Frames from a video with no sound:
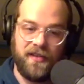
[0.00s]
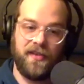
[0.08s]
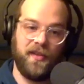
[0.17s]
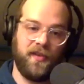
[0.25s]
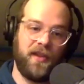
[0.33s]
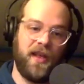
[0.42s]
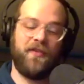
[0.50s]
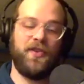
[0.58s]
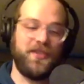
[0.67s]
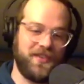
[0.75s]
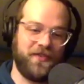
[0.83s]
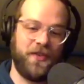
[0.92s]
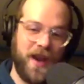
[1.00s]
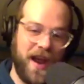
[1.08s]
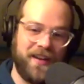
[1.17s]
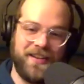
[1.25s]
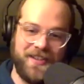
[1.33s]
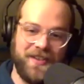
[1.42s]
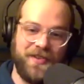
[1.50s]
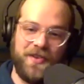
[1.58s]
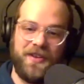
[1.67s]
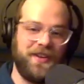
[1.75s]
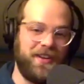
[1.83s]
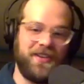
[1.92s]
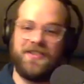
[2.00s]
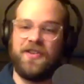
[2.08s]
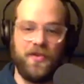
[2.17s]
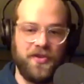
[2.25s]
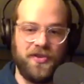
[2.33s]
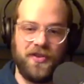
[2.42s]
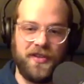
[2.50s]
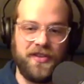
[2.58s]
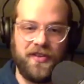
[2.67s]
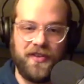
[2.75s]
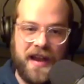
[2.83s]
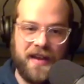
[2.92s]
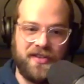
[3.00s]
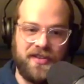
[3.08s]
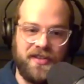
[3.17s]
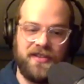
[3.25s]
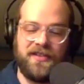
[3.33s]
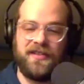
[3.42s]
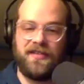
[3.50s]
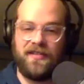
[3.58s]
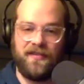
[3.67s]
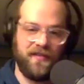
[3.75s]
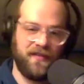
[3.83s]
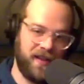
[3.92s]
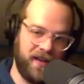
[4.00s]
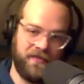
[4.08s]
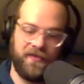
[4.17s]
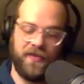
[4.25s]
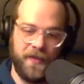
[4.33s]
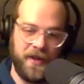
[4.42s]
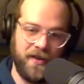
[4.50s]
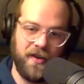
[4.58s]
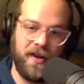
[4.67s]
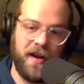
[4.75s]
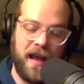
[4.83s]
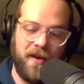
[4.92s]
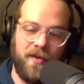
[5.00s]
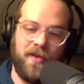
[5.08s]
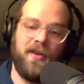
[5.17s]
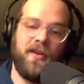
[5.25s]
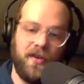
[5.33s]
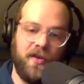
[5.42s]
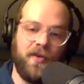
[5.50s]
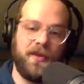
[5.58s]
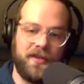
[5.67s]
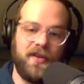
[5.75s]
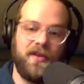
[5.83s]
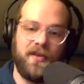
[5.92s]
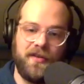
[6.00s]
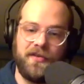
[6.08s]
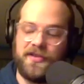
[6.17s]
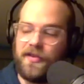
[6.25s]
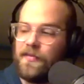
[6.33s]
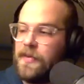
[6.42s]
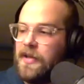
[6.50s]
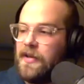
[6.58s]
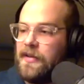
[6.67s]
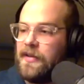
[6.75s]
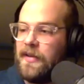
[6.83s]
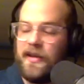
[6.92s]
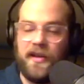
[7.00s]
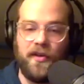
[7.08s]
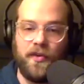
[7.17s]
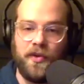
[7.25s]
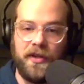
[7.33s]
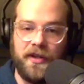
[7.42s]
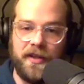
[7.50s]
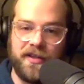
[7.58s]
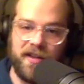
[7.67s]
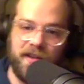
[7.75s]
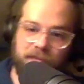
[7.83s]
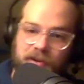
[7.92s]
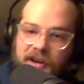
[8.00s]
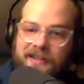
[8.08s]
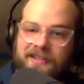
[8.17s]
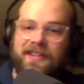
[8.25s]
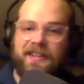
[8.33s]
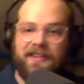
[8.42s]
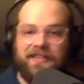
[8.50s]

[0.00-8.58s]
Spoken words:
The levels of gratitude in our social interactions from here on out are going to also be equally as unprecedented.